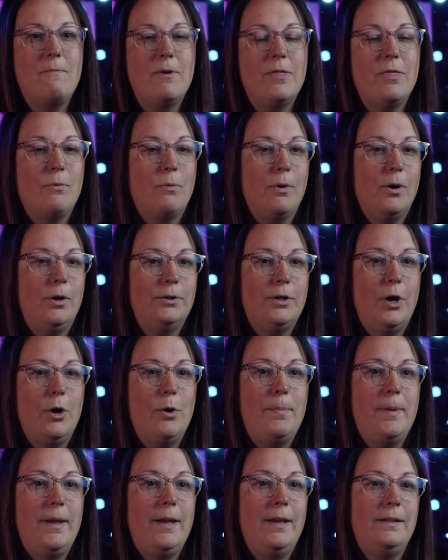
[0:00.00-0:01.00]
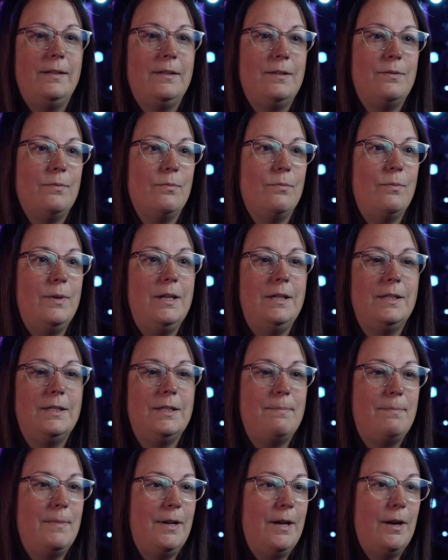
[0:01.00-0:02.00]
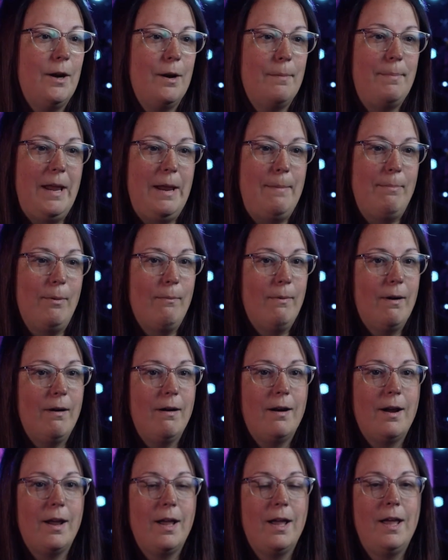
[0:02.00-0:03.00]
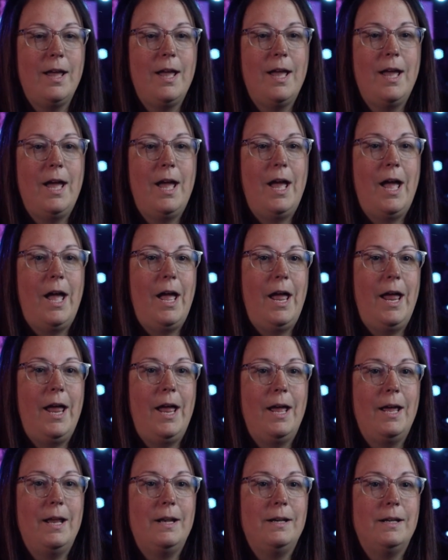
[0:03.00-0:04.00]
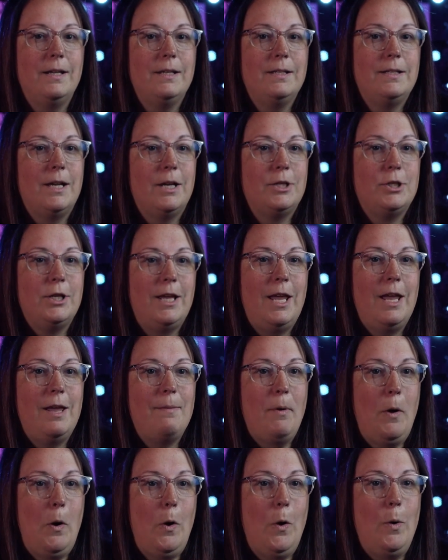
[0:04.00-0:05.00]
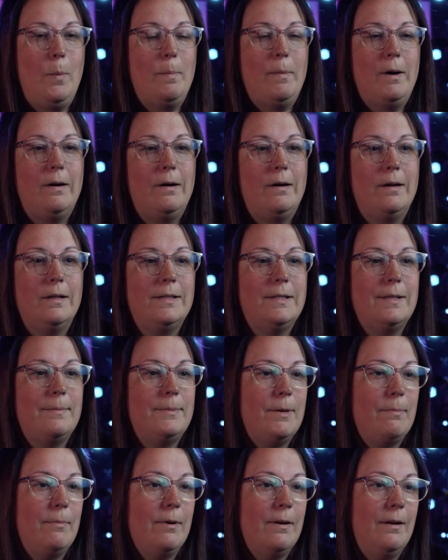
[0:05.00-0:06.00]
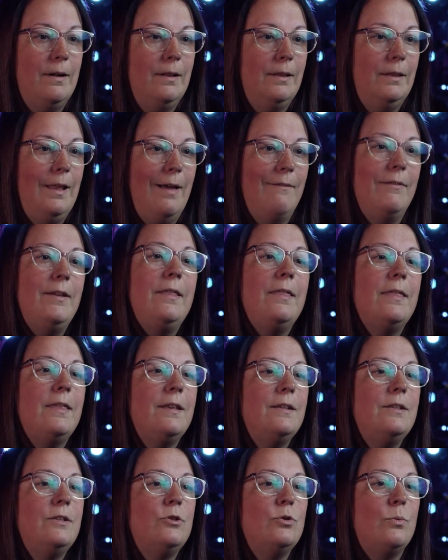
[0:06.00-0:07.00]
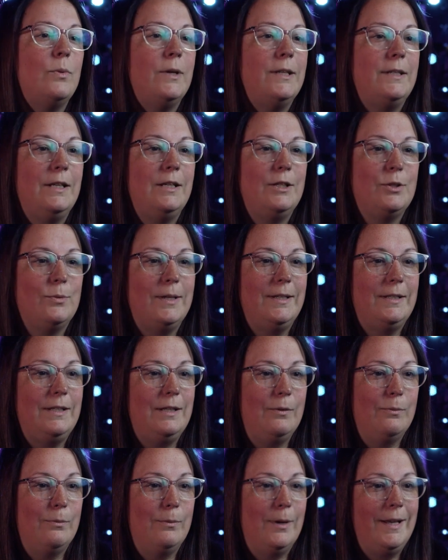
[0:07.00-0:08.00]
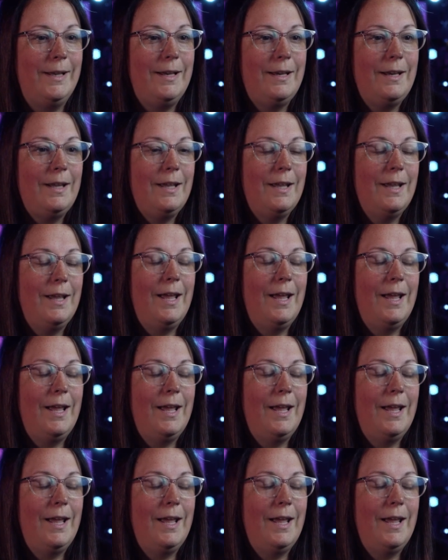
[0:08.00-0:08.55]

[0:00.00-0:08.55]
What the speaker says: When the world opened, we submitted our paperwork, and Sasha came home on September 11th, 2021,